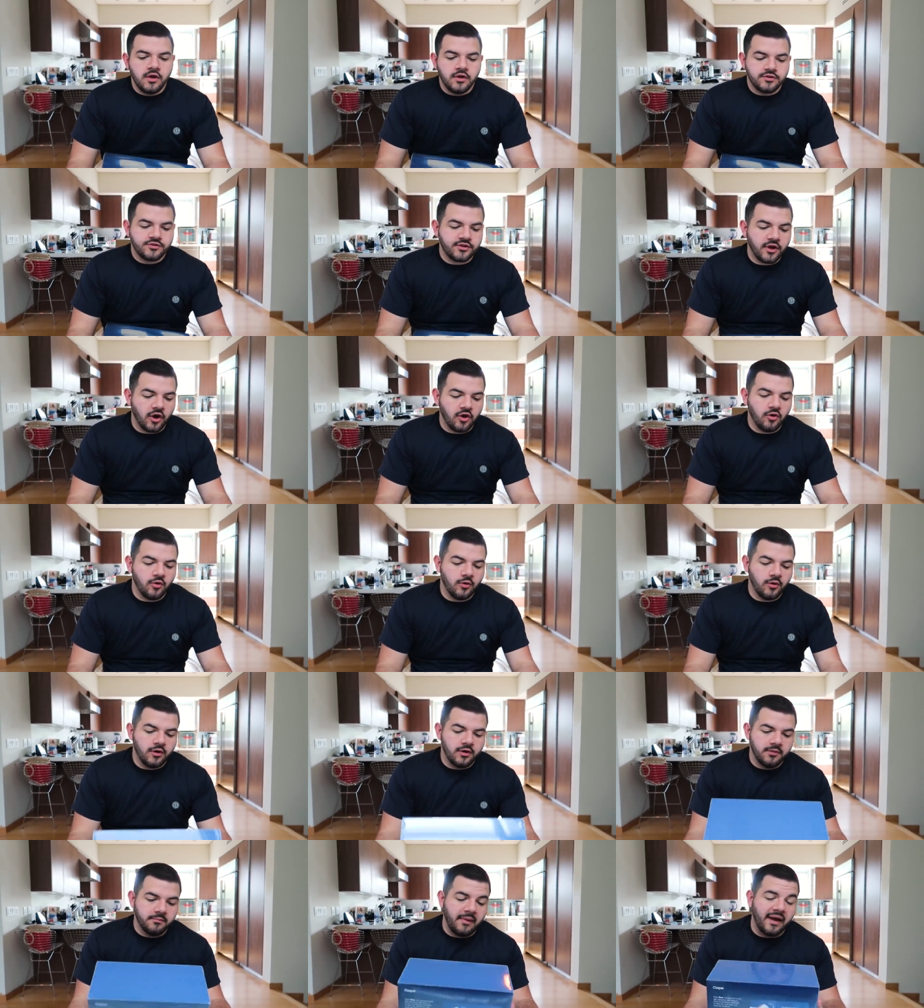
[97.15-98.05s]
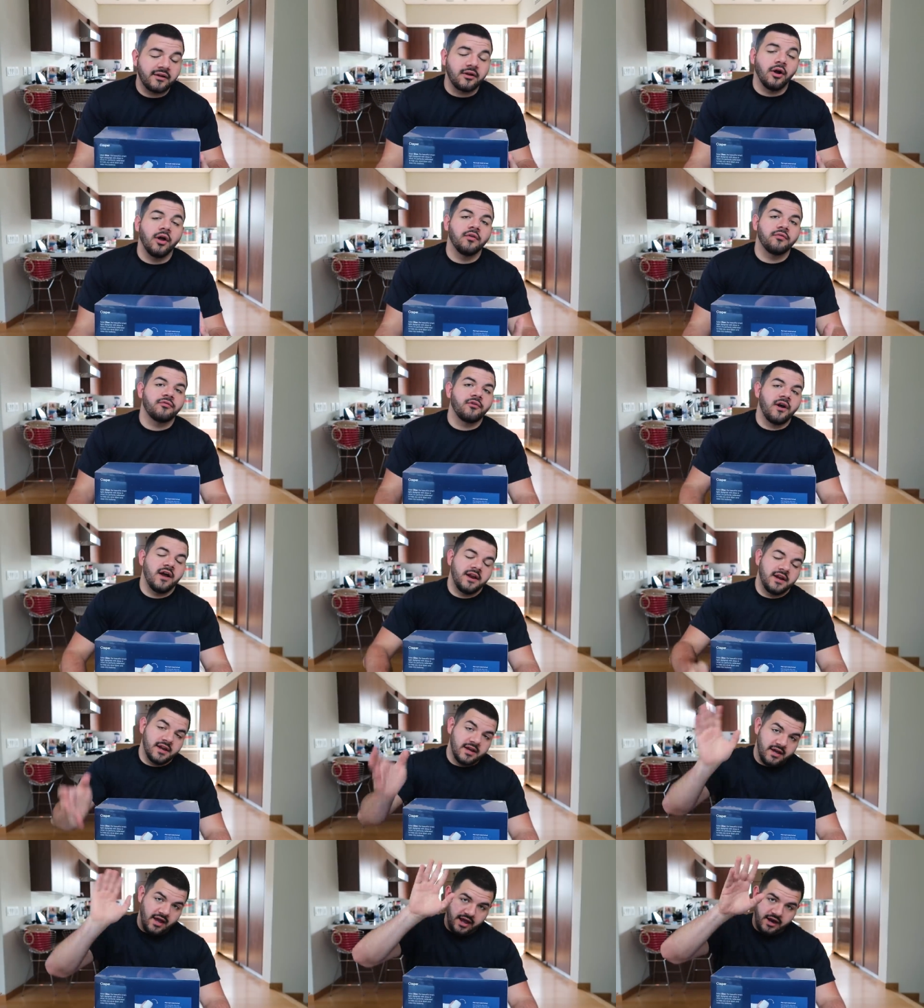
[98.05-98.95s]
So, my
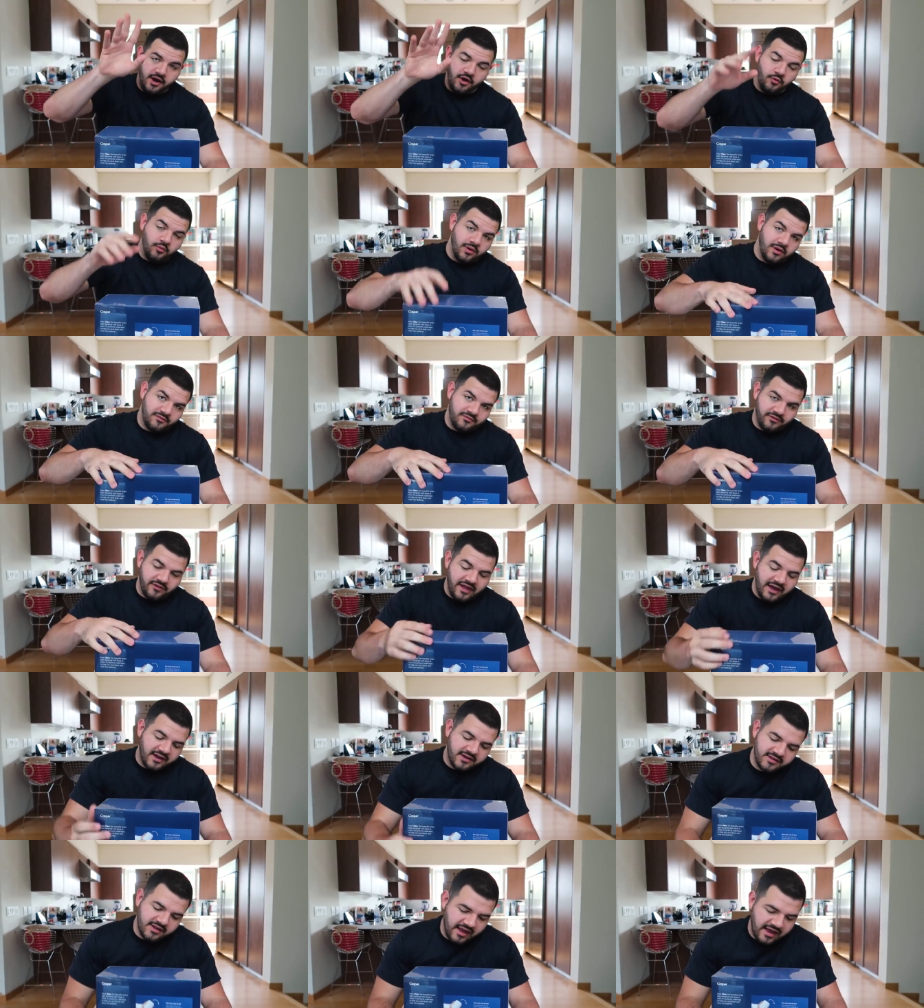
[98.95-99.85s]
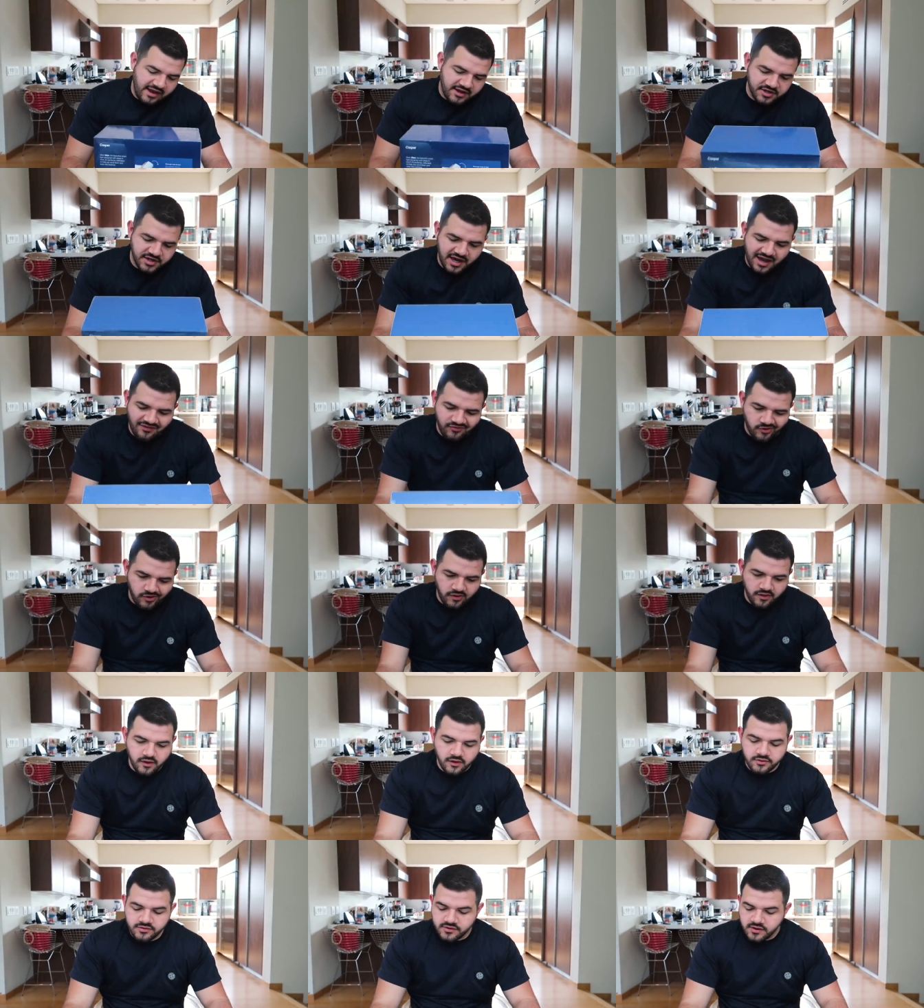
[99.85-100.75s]
girlfriend, I know, weird flex, I actually have one of
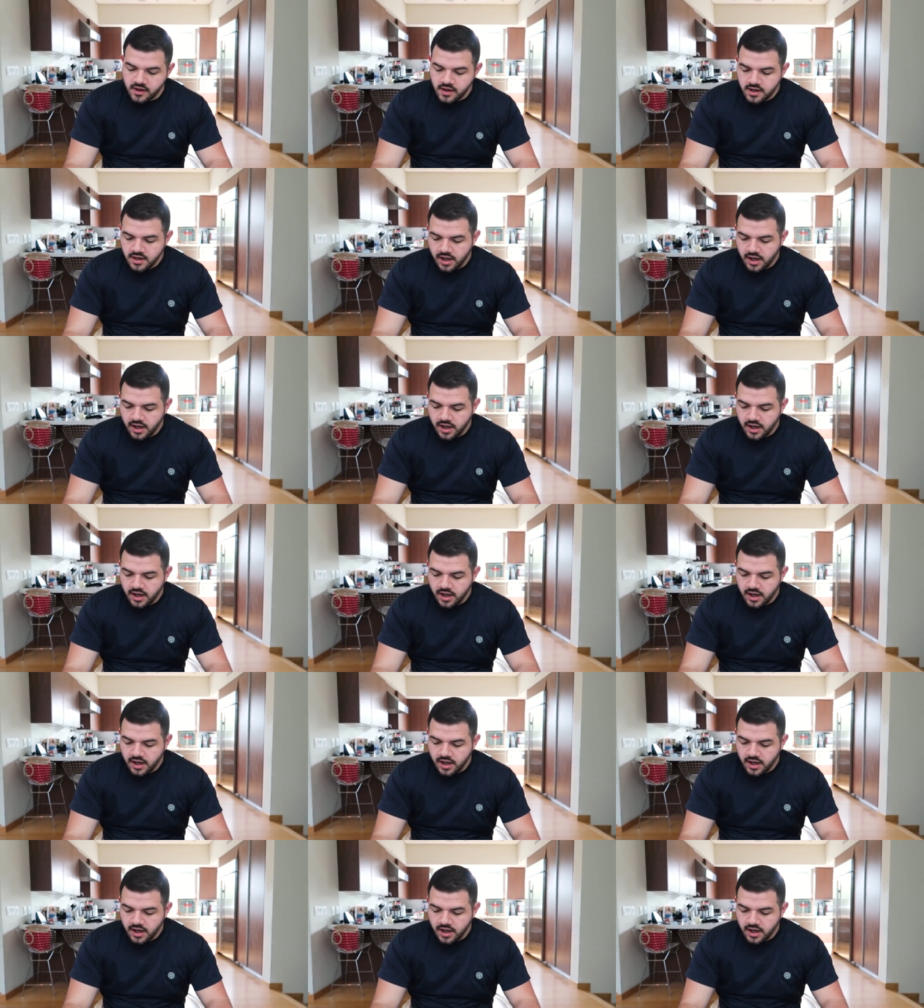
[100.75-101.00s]
those.